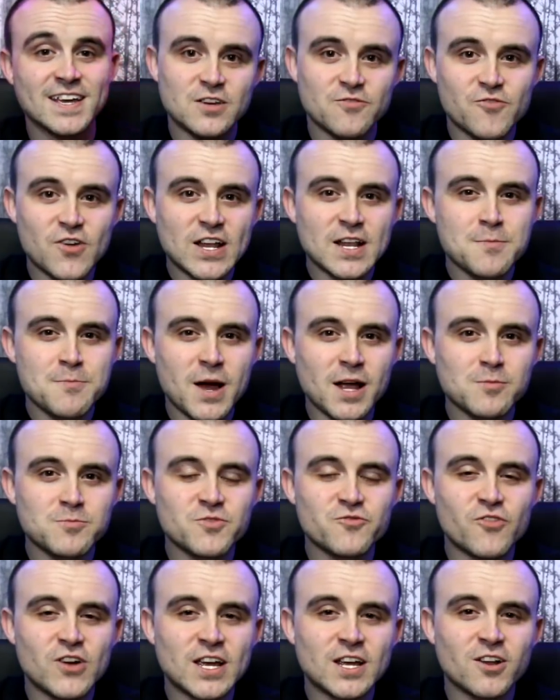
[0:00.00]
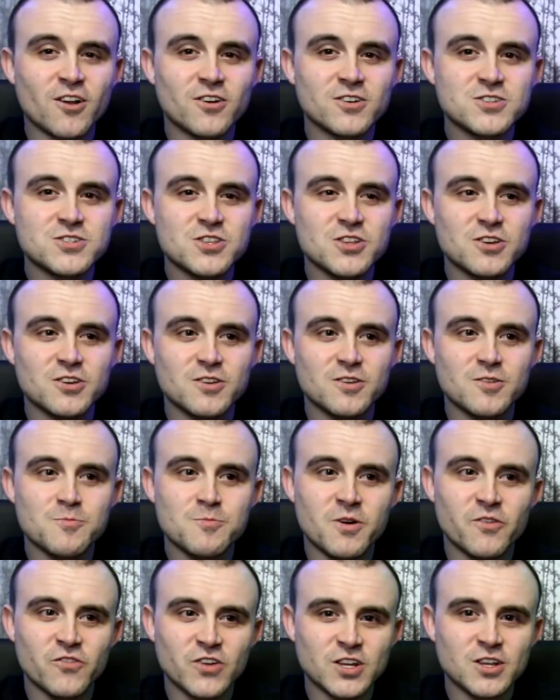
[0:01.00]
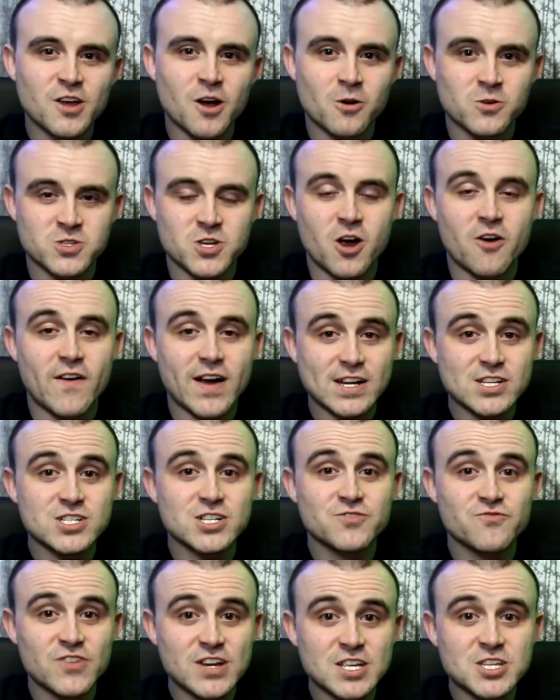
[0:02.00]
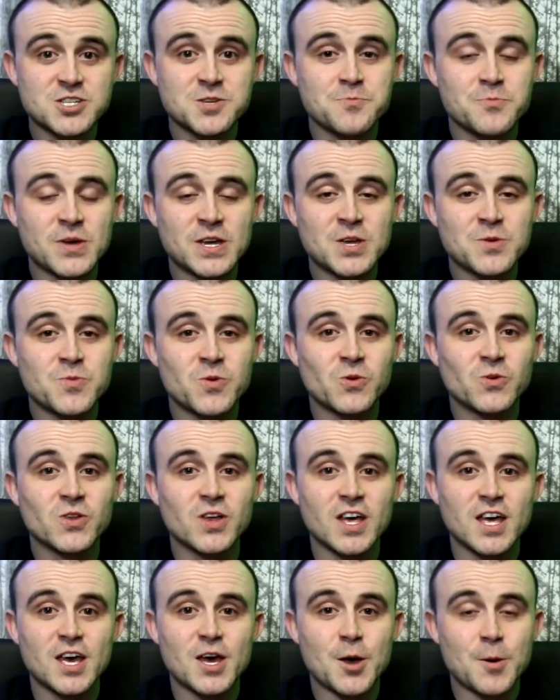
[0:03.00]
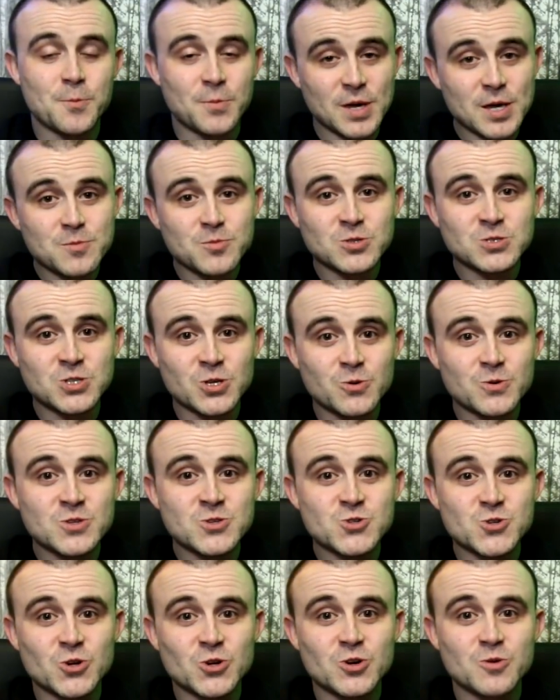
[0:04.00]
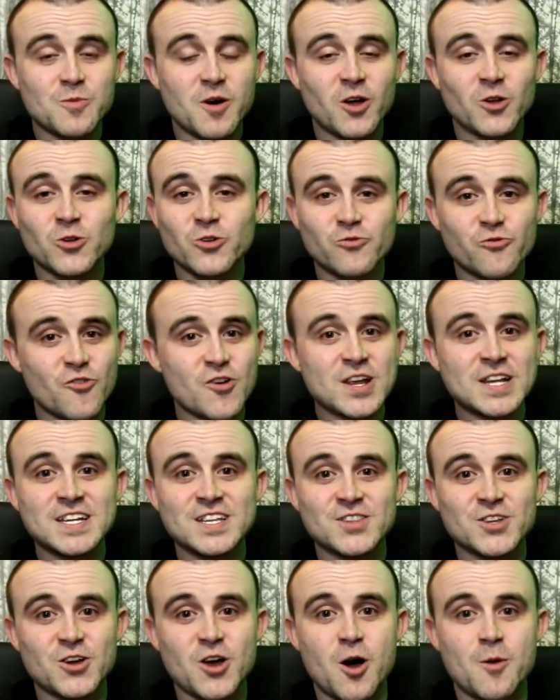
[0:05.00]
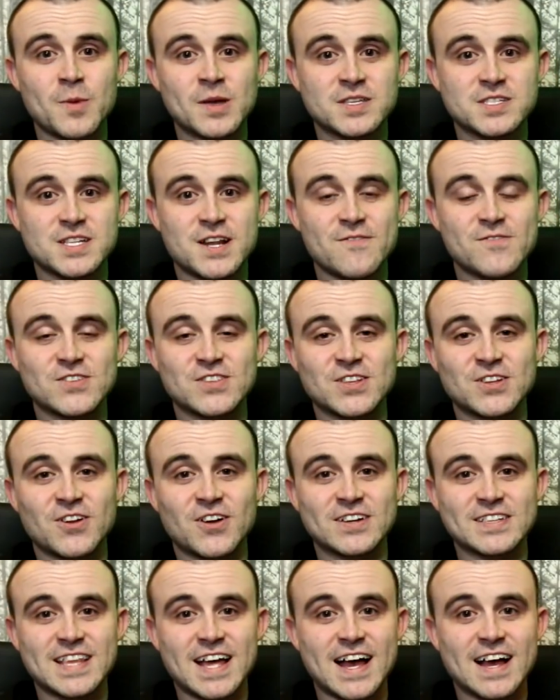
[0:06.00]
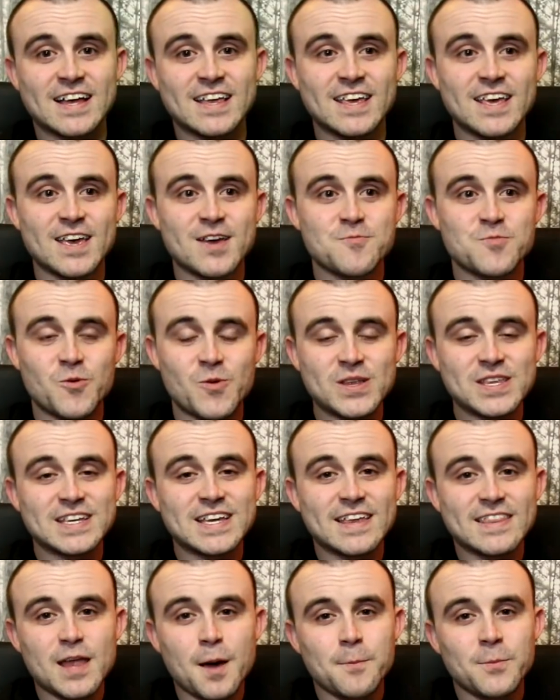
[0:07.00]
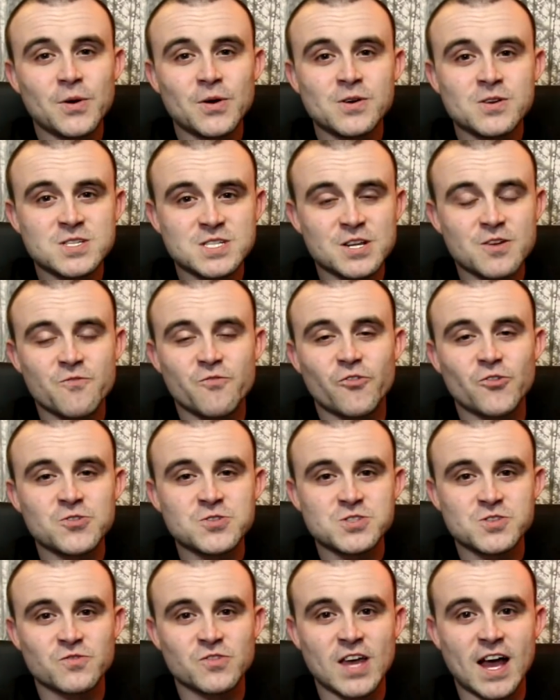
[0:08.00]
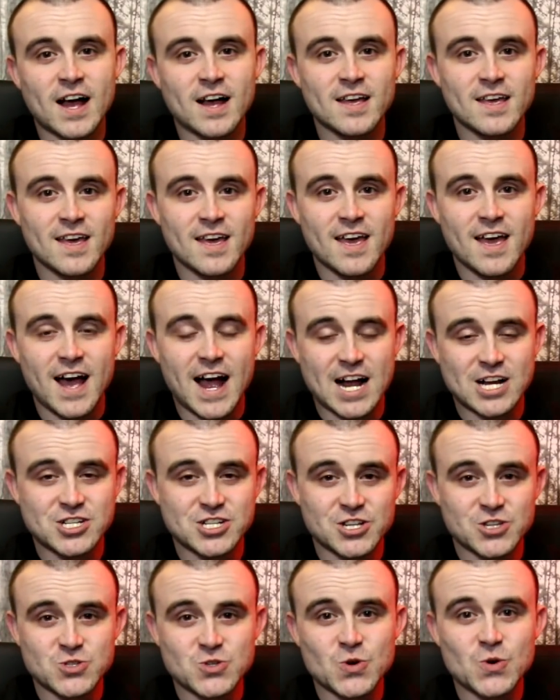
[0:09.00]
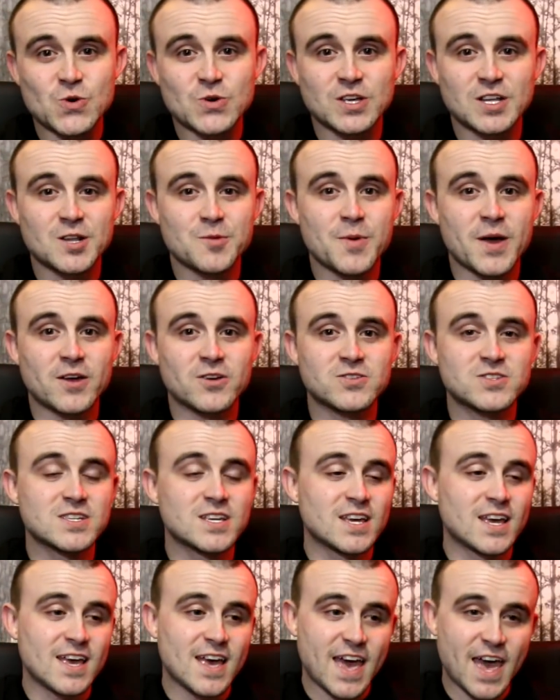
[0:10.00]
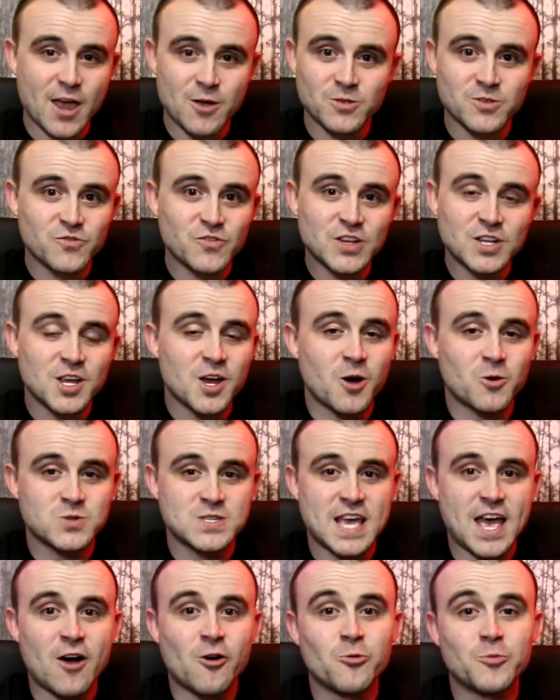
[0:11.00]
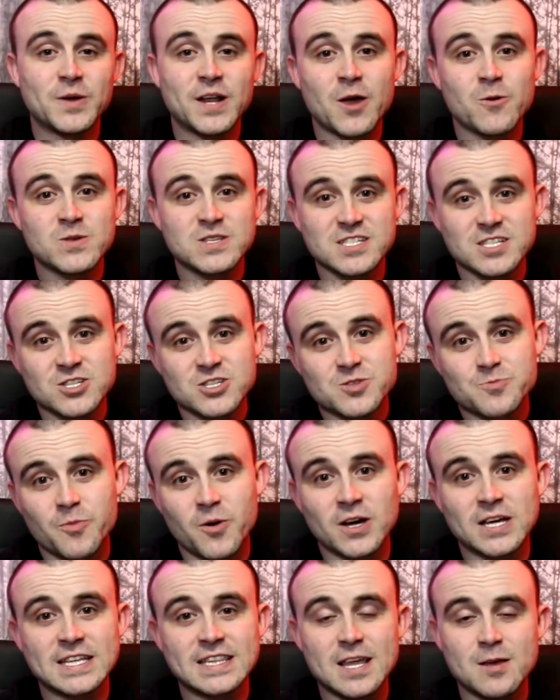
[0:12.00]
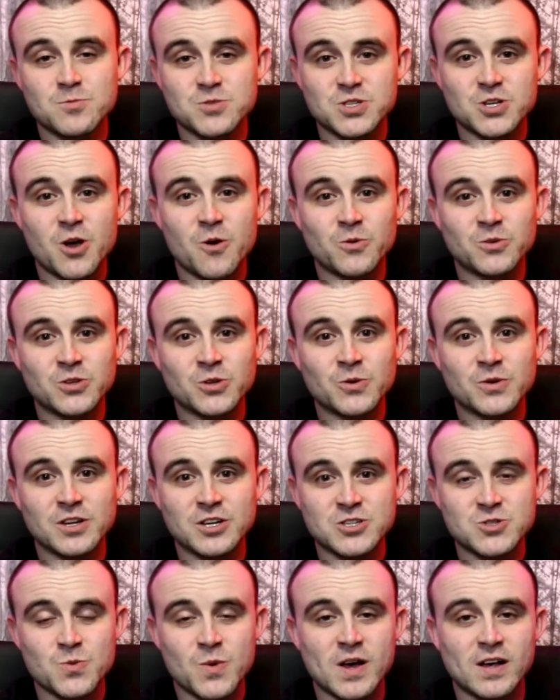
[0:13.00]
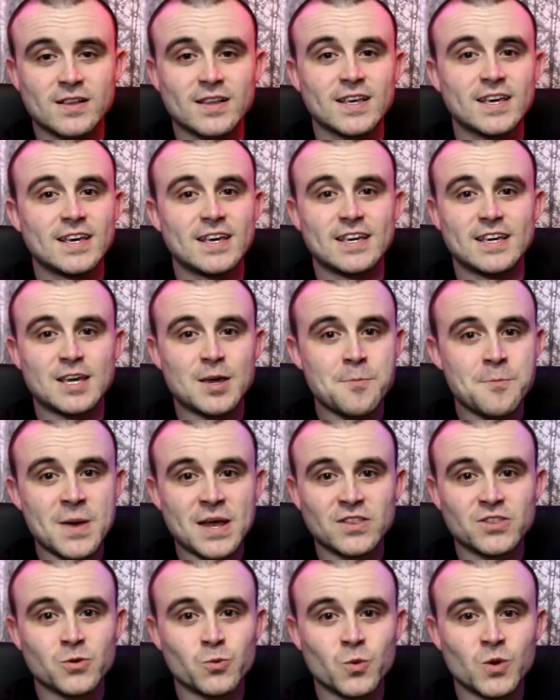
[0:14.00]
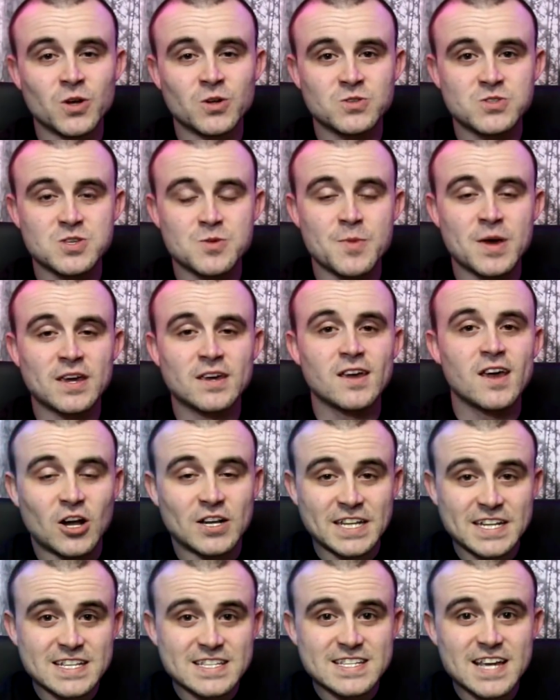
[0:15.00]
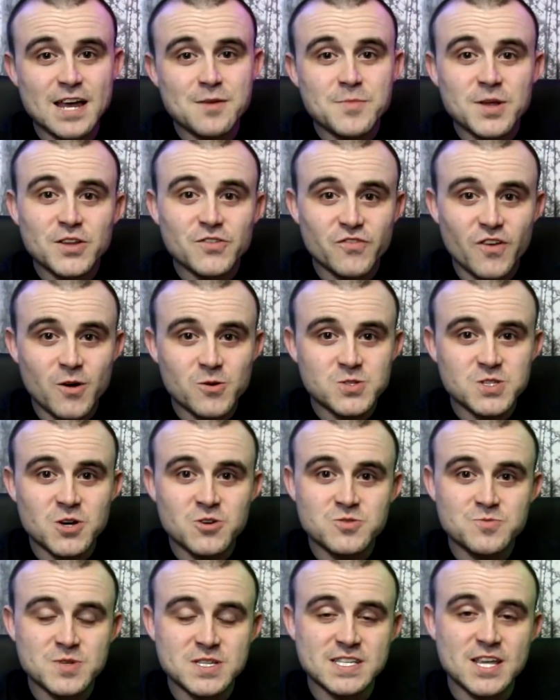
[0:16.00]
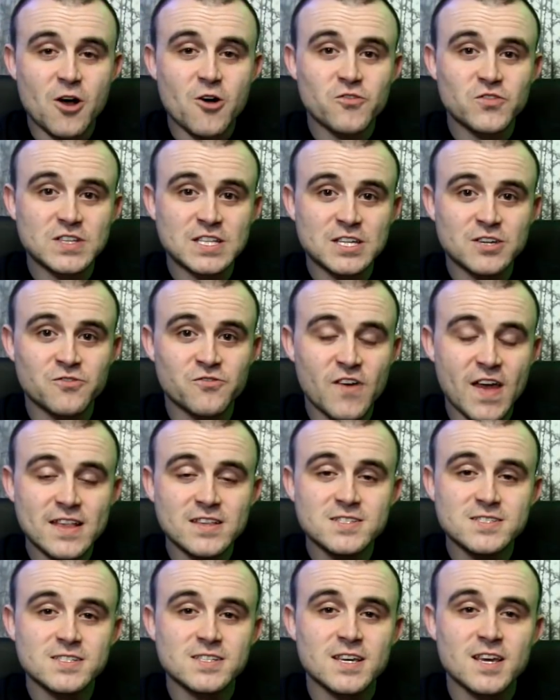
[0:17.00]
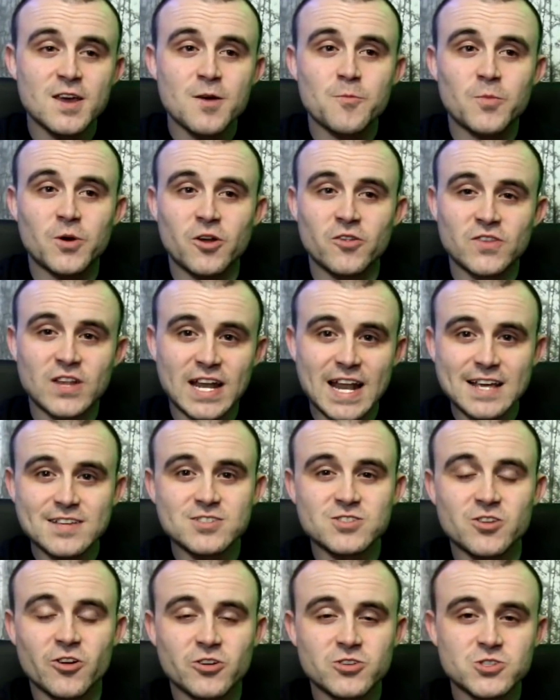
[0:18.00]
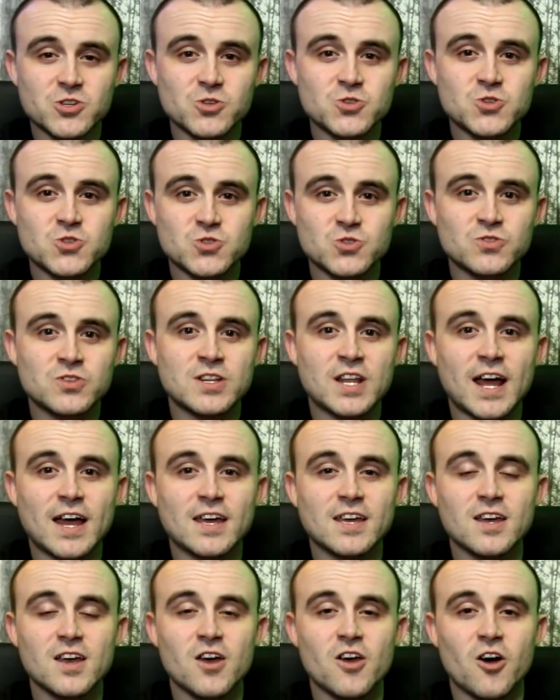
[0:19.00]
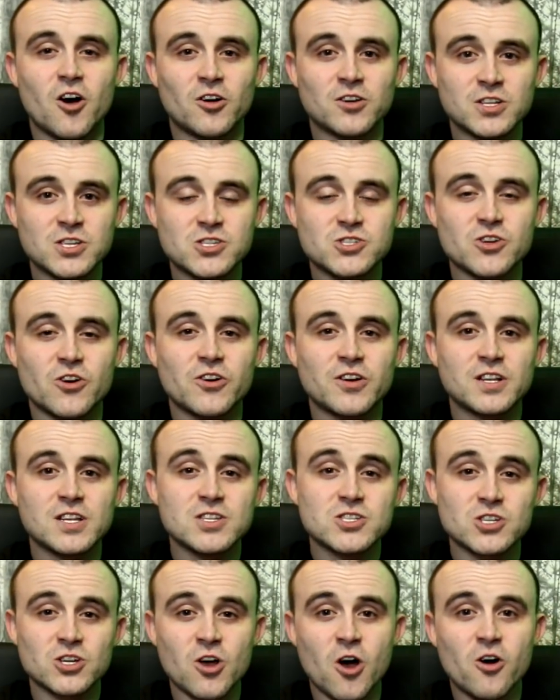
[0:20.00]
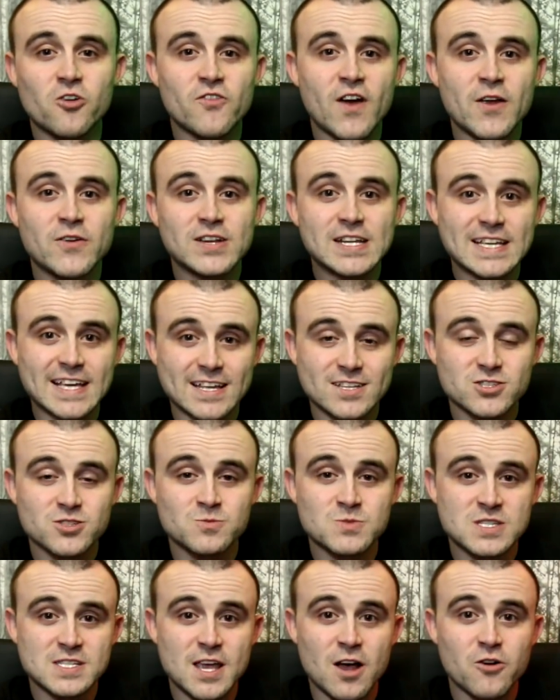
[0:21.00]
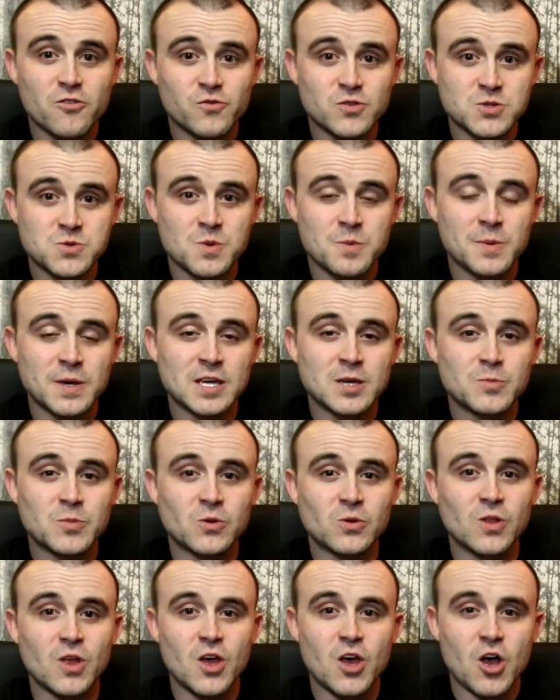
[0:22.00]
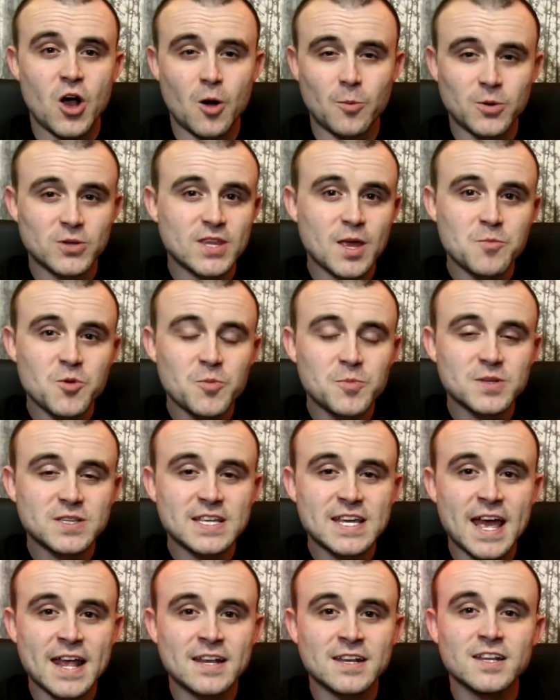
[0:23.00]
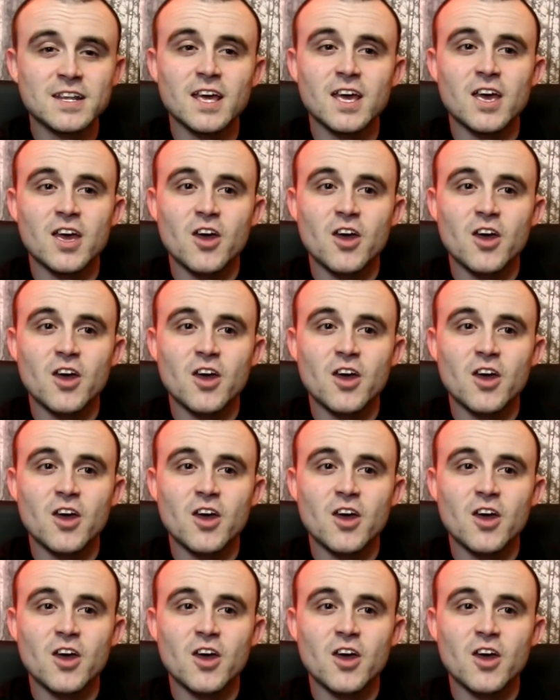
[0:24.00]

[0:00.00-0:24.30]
It really made me realise that my videos are actually reaching people and people do enjoy them. I love reading the comments and everything like that, but when you get that person in front of you actually talking about how the videos help and how it's inspired them to go and do it as well, it meant the world to me. I didn't take many photos myself at the event, but on the last night on Sunday I decided to go around and get some selfies with people. I'll put them up at the end.